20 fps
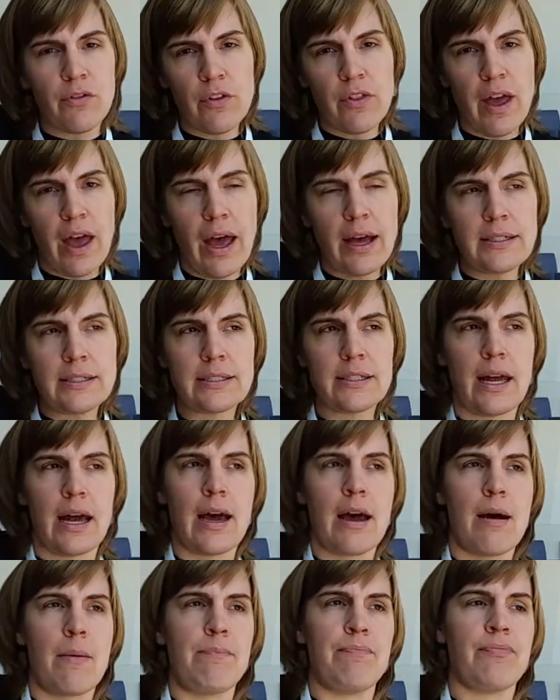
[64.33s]
for that.
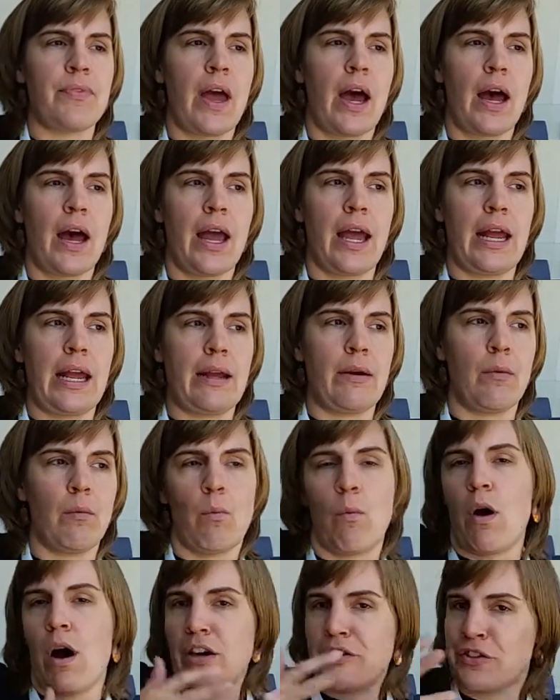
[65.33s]
Um, I
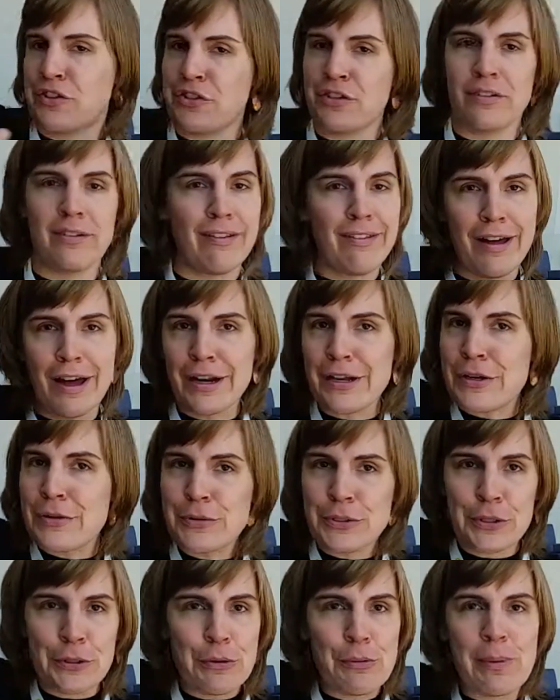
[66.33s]
watched a lot of
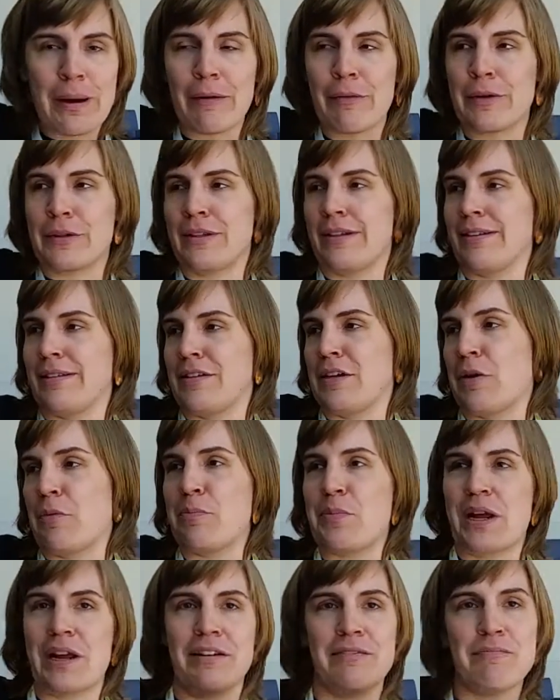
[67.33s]
YouTube. I was a you know,
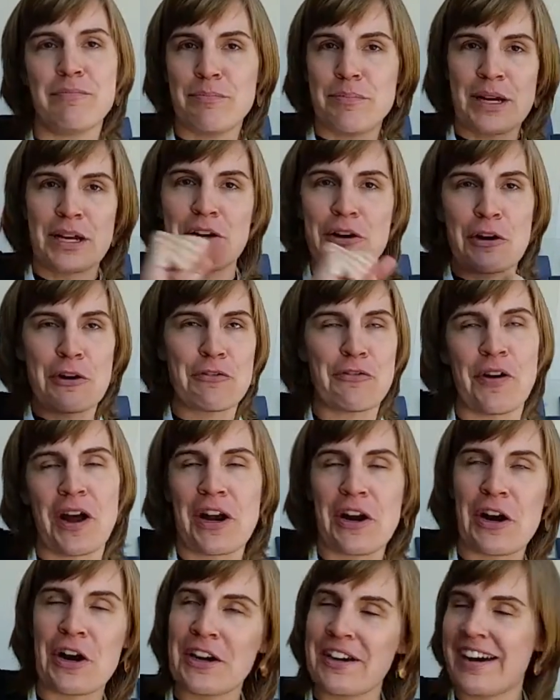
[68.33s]
big, big
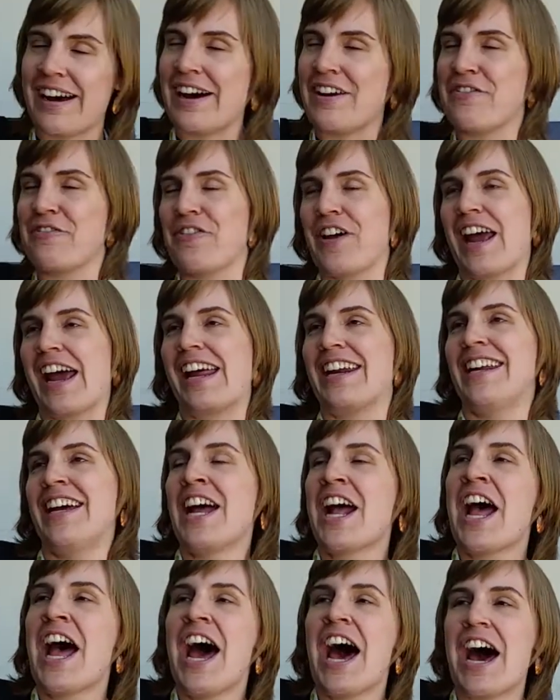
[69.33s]
Nerdfighter uh, fan,
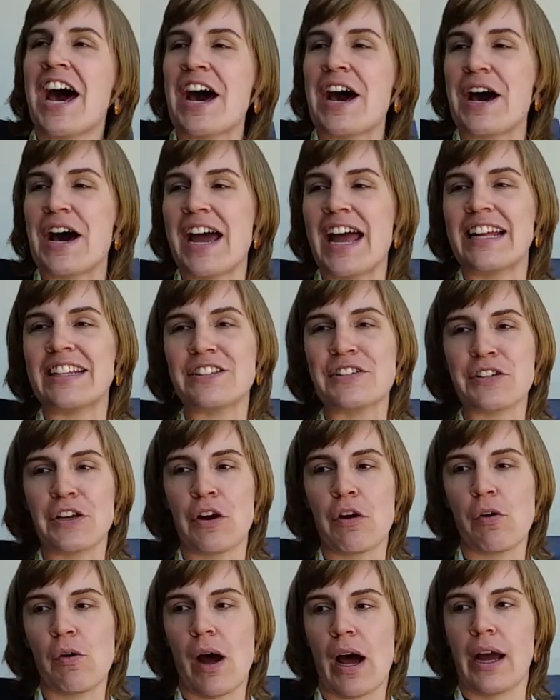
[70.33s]
uh, and
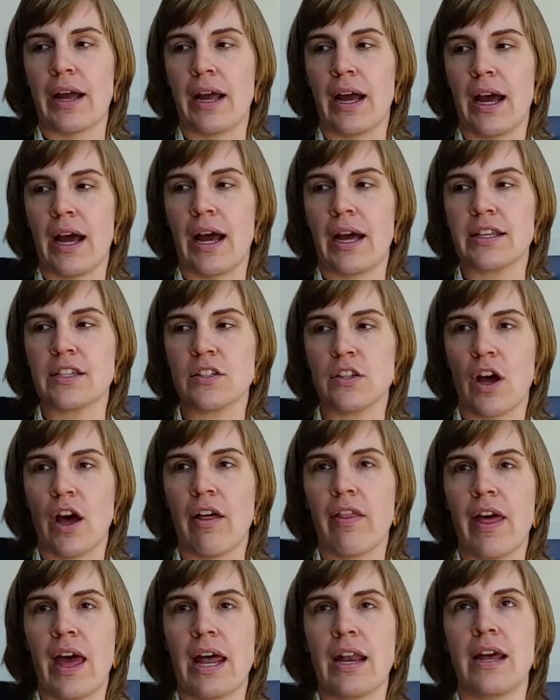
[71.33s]
so I, I
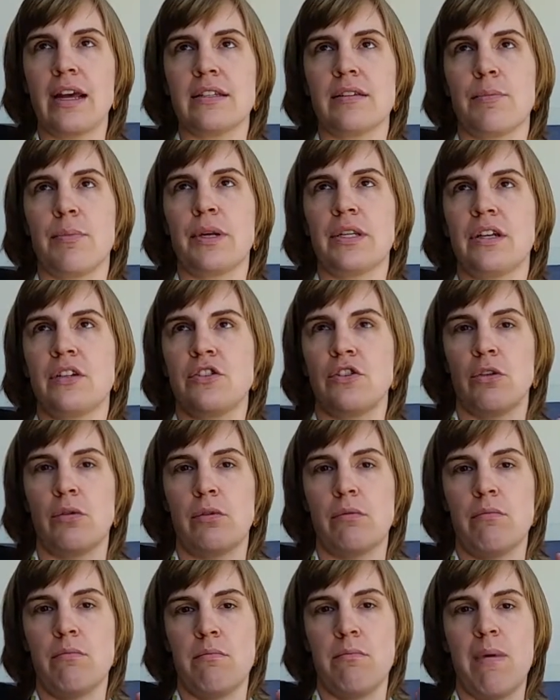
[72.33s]
saw that as a
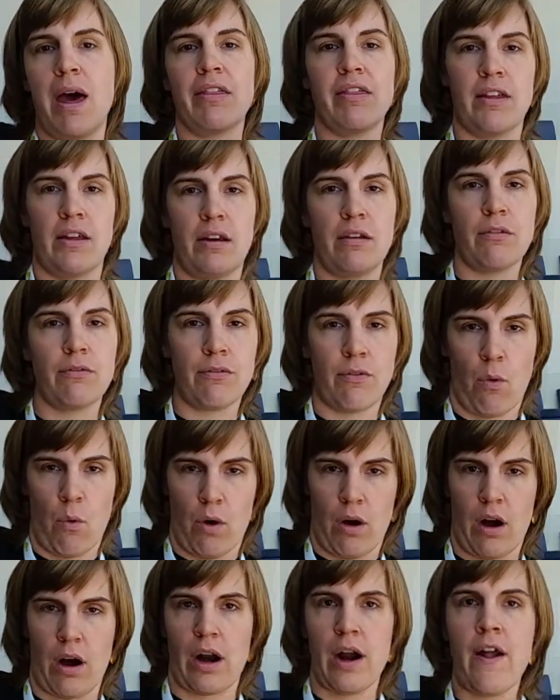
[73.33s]
potential method
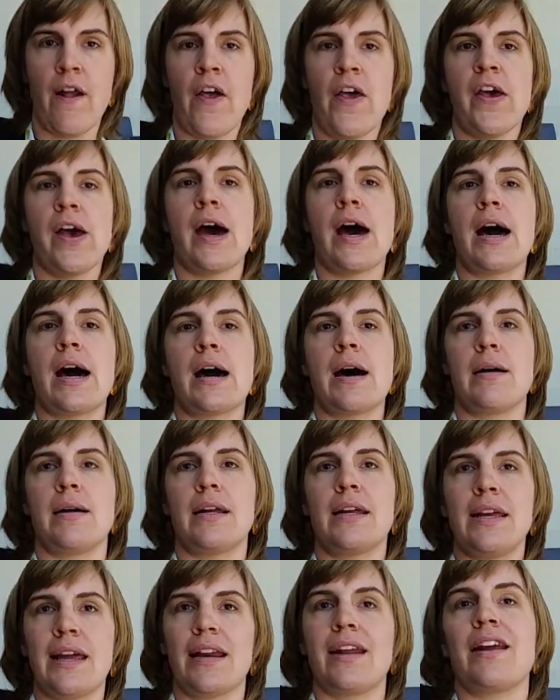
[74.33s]
for uh,
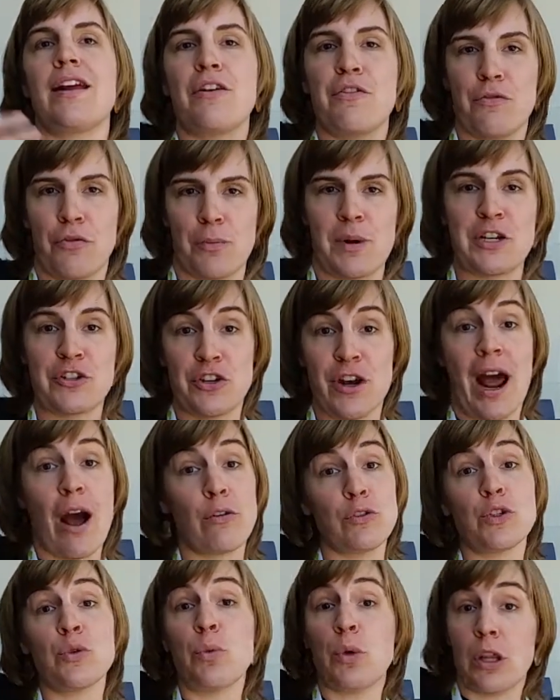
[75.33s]
getting information
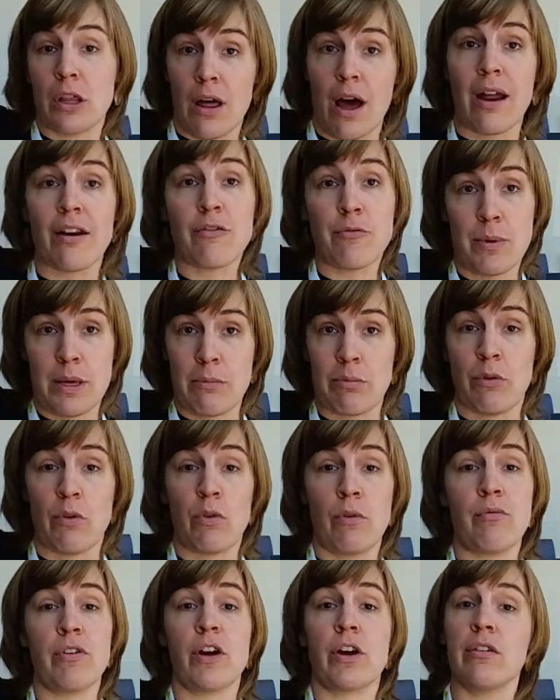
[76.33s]
out to a lot of
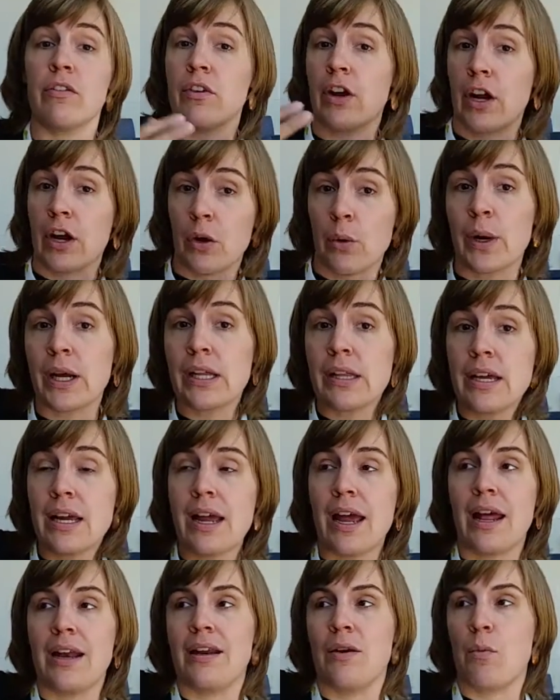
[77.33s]
people very, very
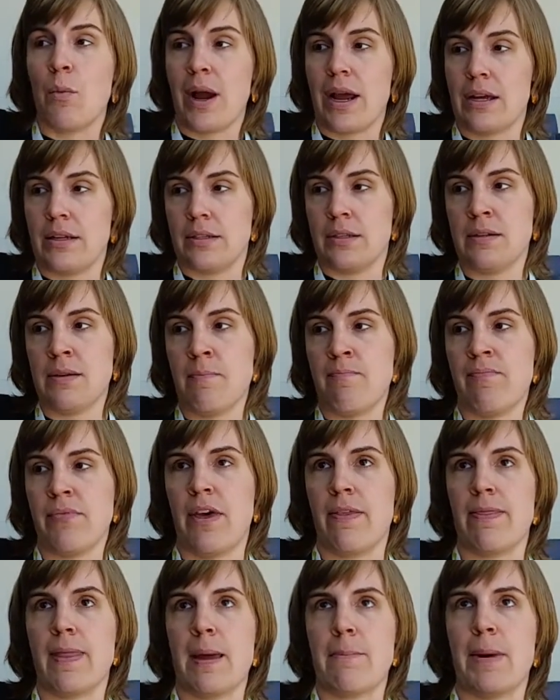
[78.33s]
quickly and in ways
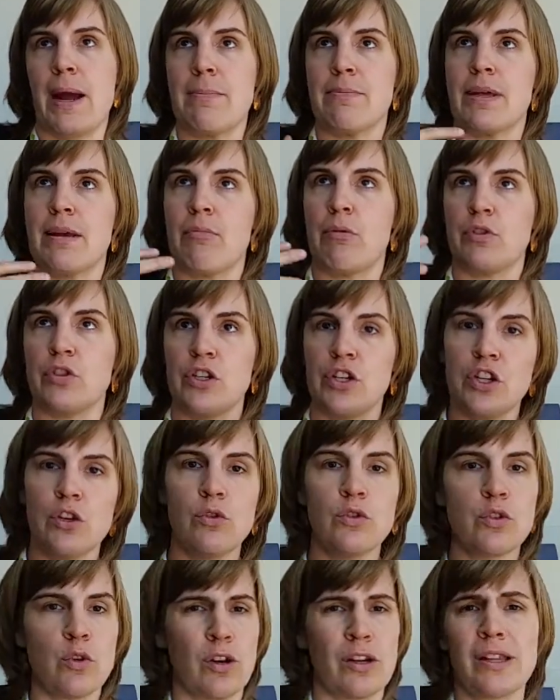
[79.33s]
that they might be able to
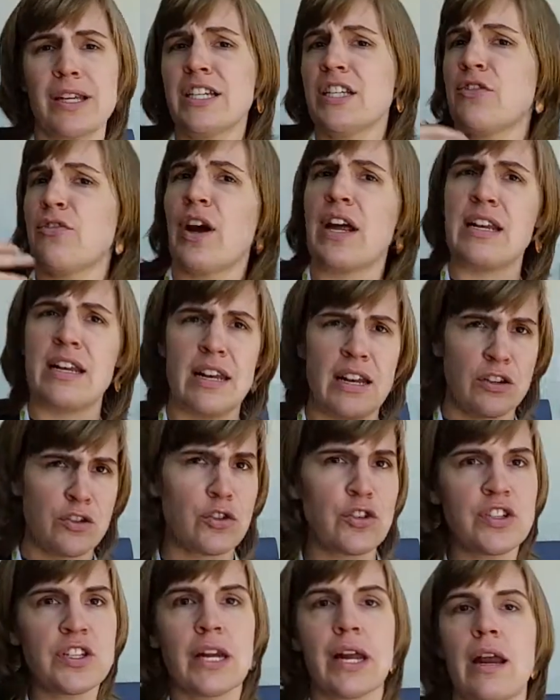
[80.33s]
use, or at least find it
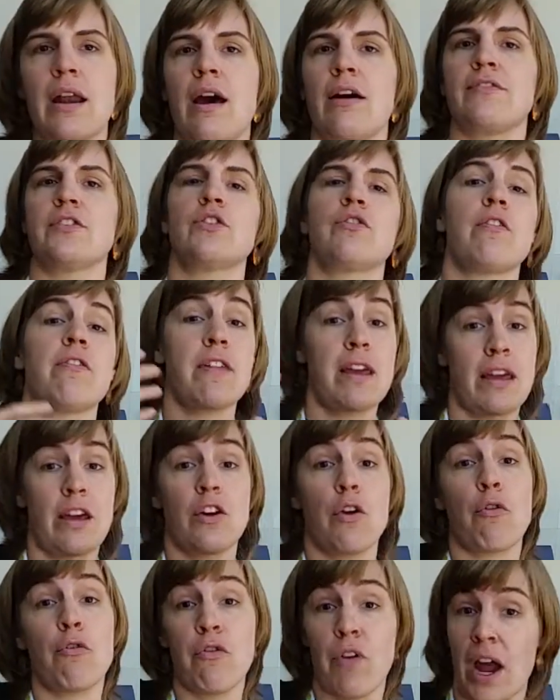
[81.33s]
interesting enough so that they
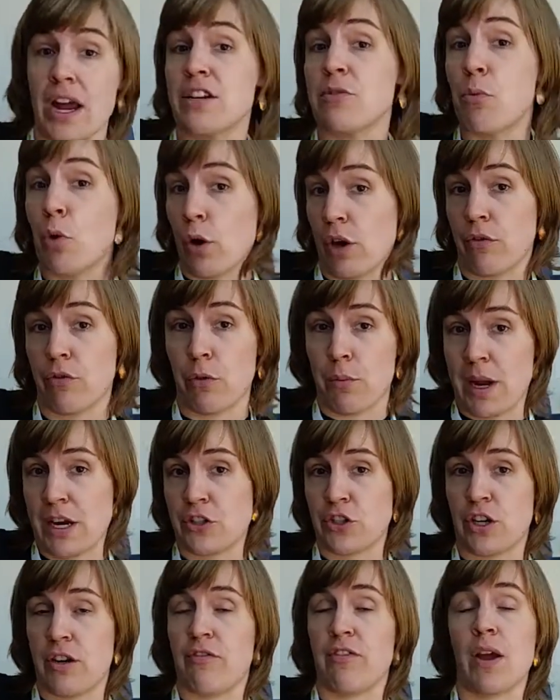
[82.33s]
could go find more
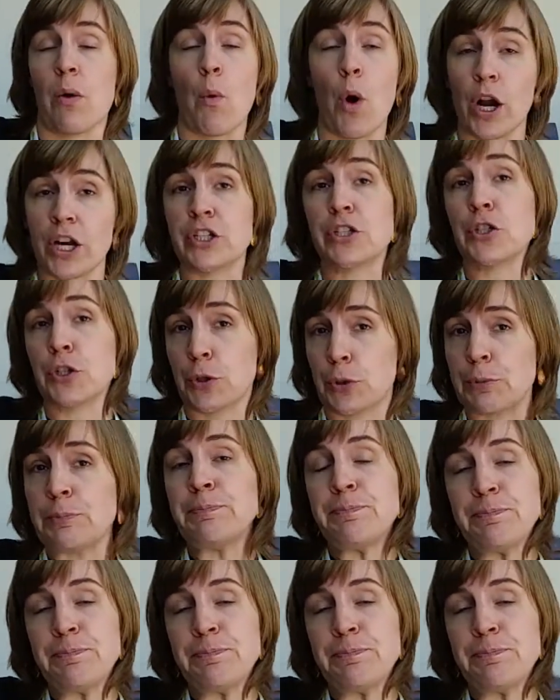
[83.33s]
information if they wanted to.